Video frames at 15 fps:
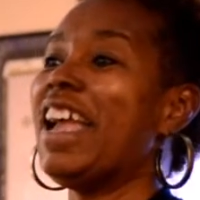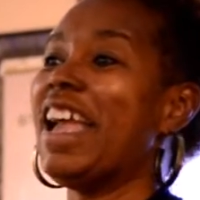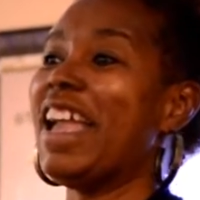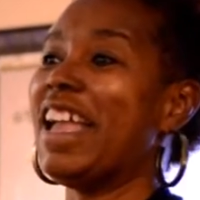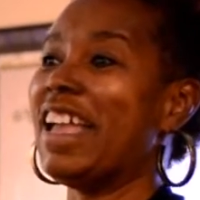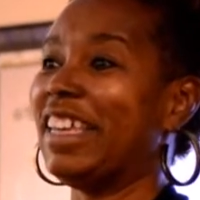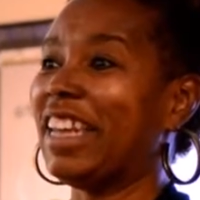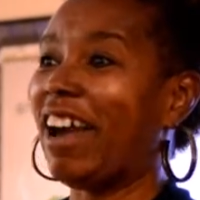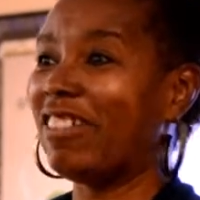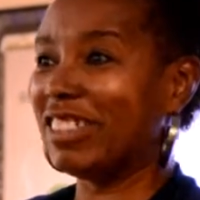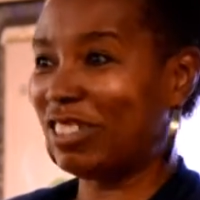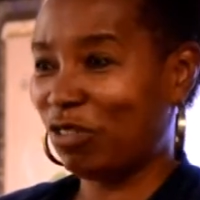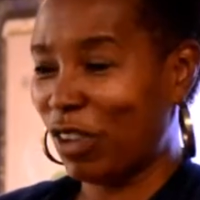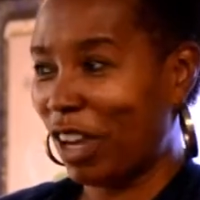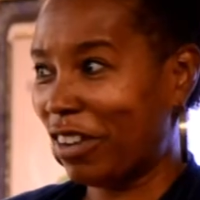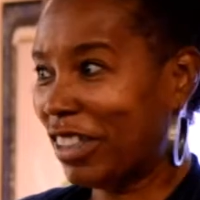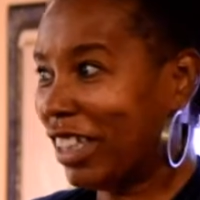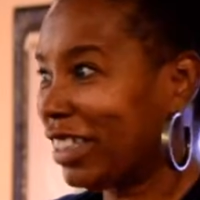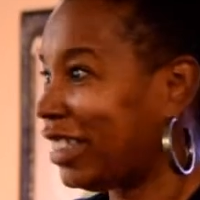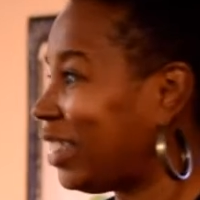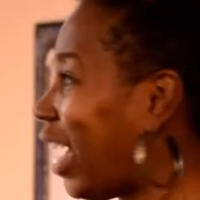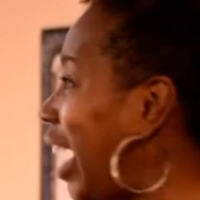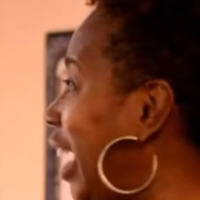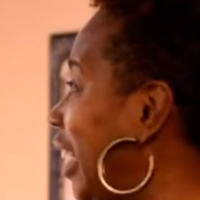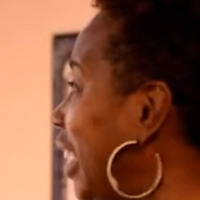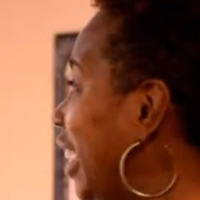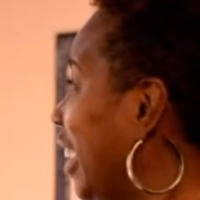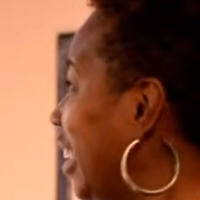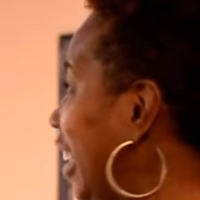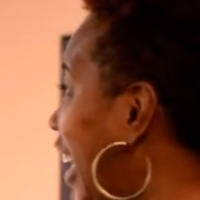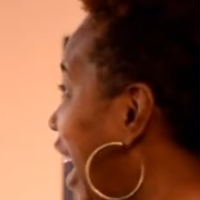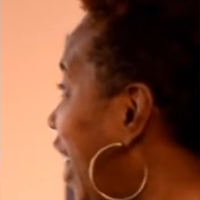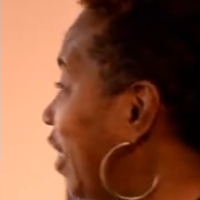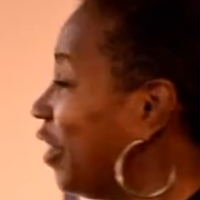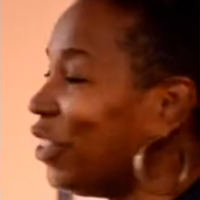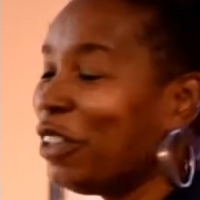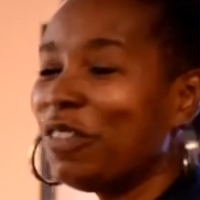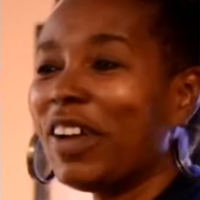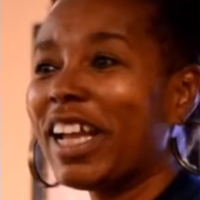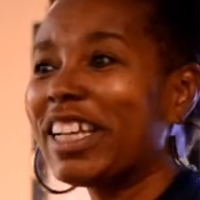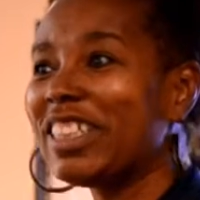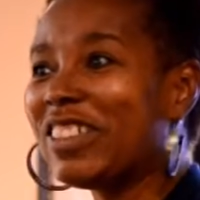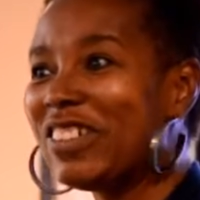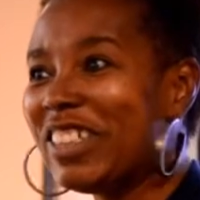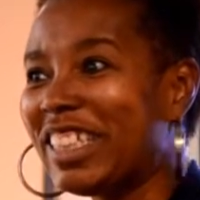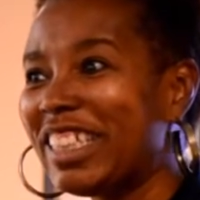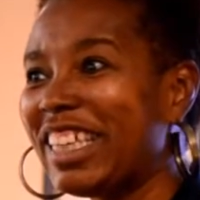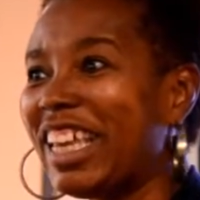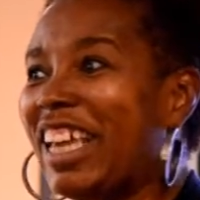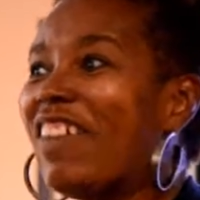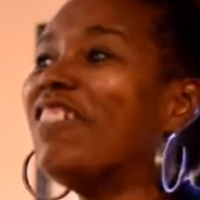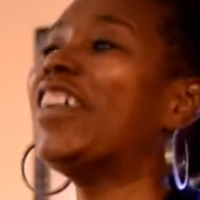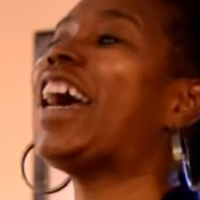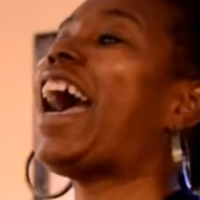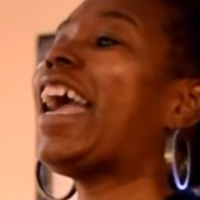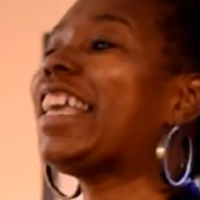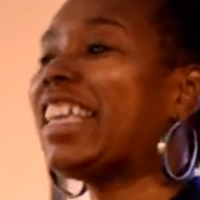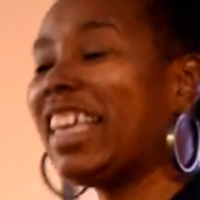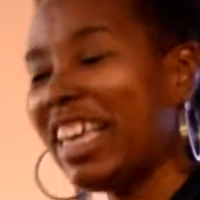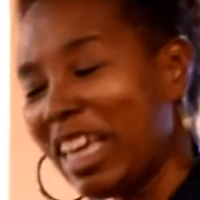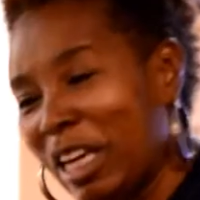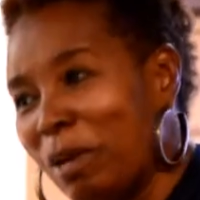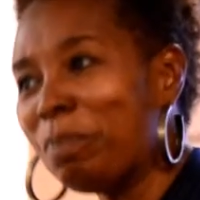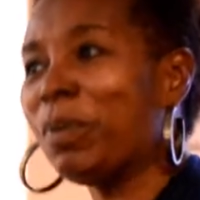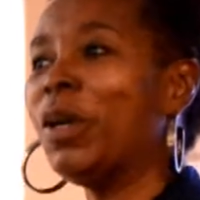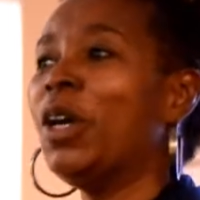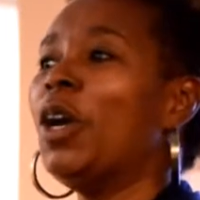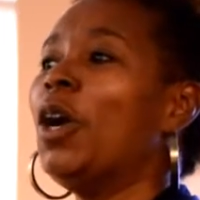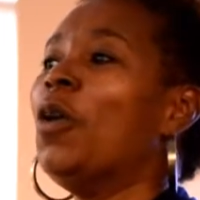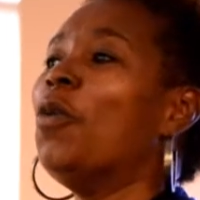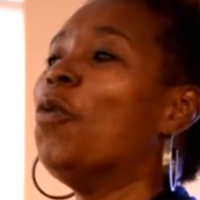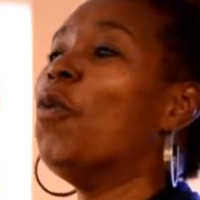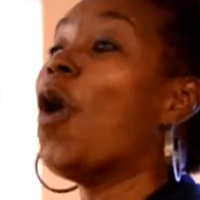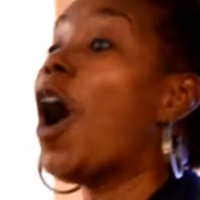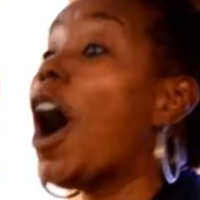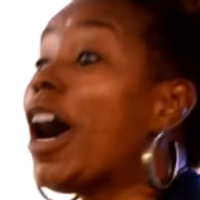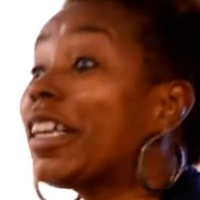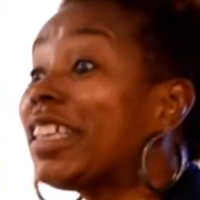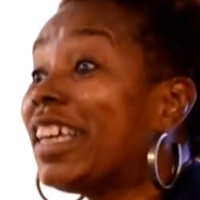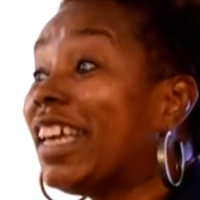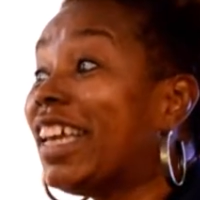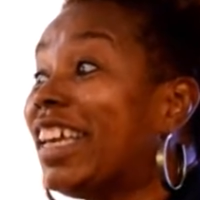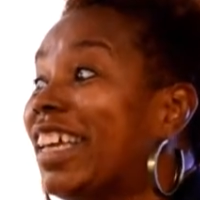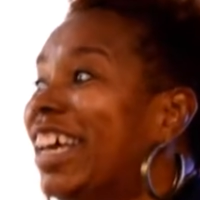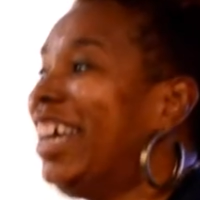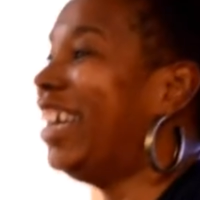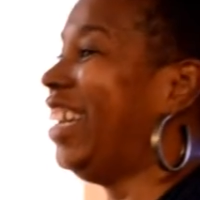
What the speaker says: And I was very excited. I don't know if I could do it again, but I keep walking